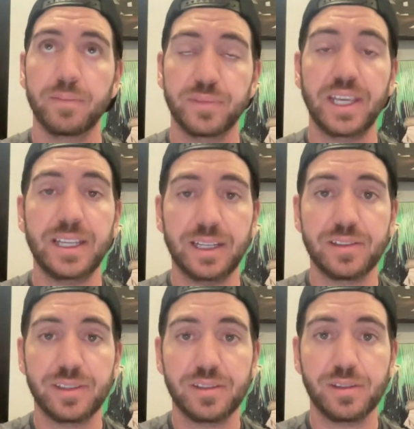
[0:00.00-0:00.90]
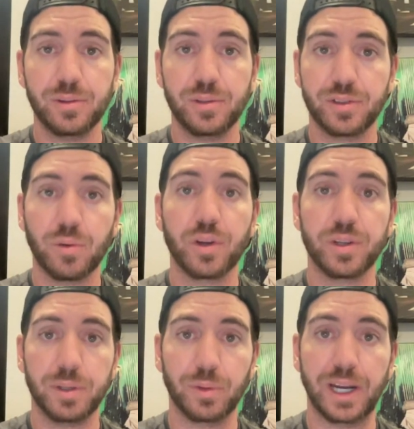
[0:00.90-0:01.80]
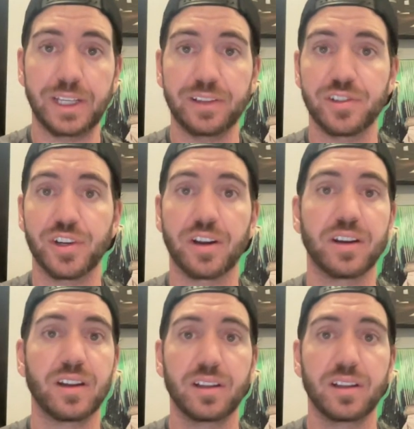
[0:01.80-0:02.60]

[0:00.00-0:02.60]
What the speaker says: take it as this dude is going to be ready this year.